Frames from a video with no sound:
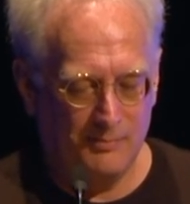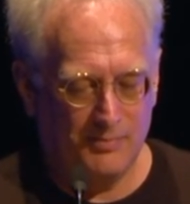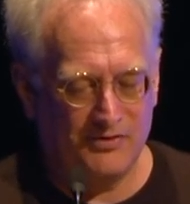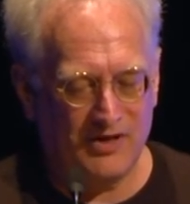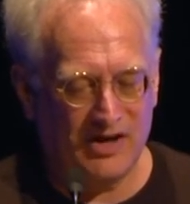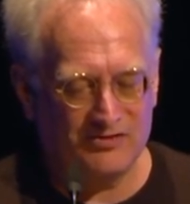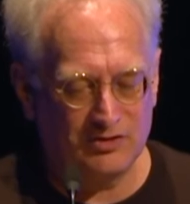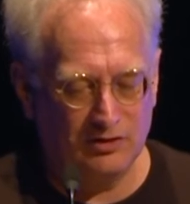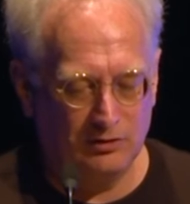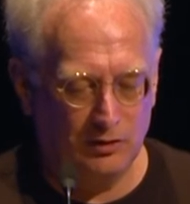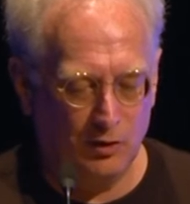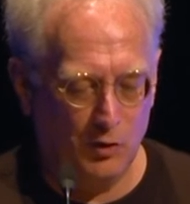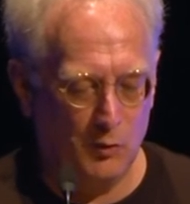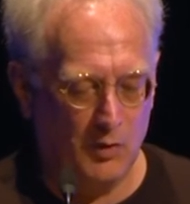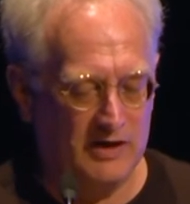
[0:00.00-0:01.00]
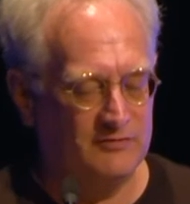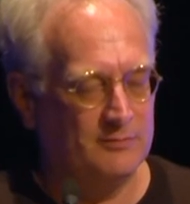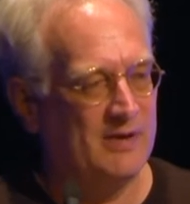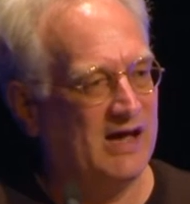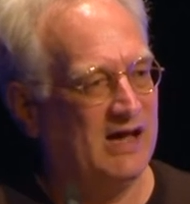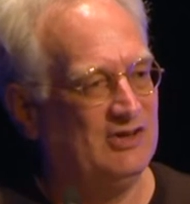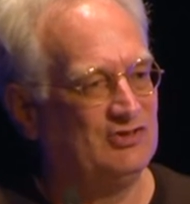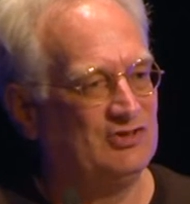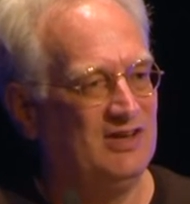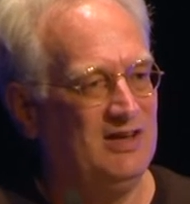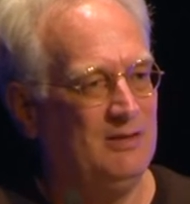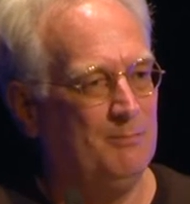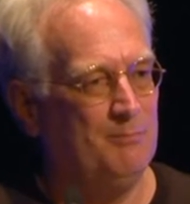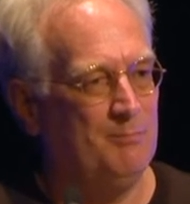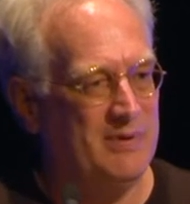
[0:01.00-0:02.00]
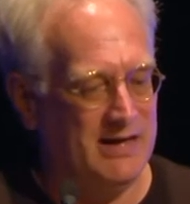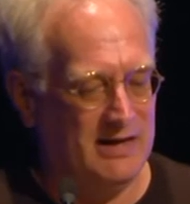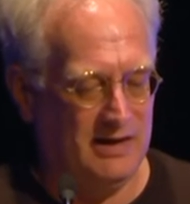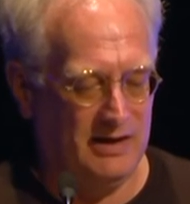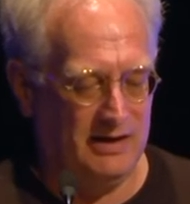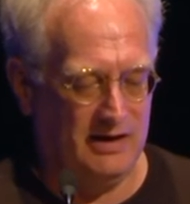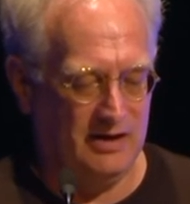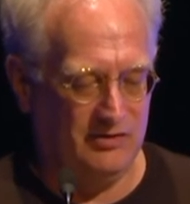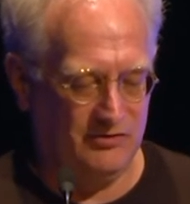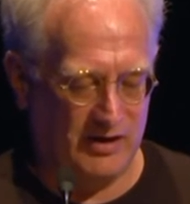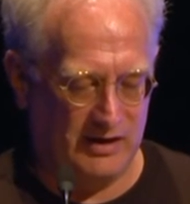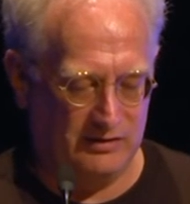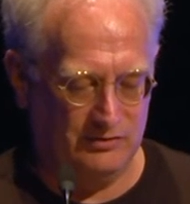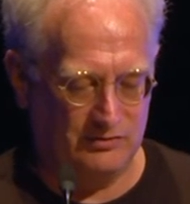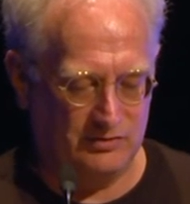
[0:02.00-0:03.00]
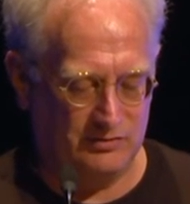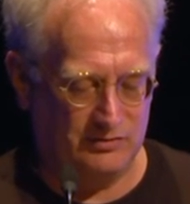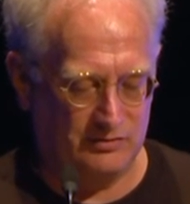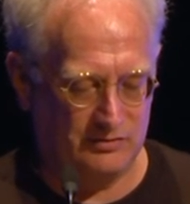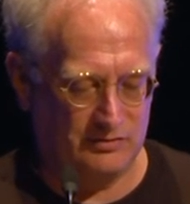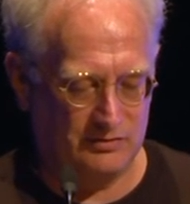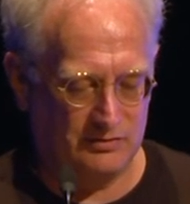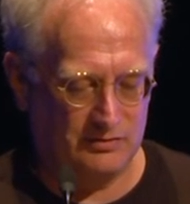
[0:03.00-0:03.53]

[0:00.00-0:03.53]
but that's a long way from actually being intelligent.